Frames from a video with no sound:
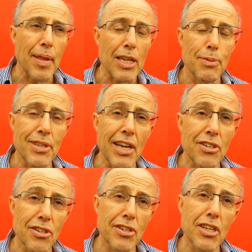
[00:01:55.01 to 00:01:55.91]

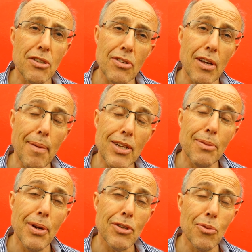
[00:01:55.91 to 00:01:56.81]
expectation is a decent amount
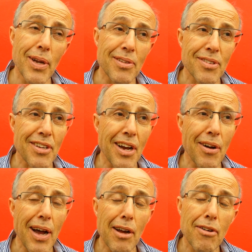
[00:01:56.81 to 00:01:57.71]
of money to win. So
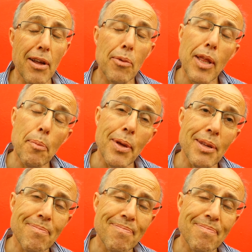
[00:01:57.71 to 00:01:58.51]
how great will that be?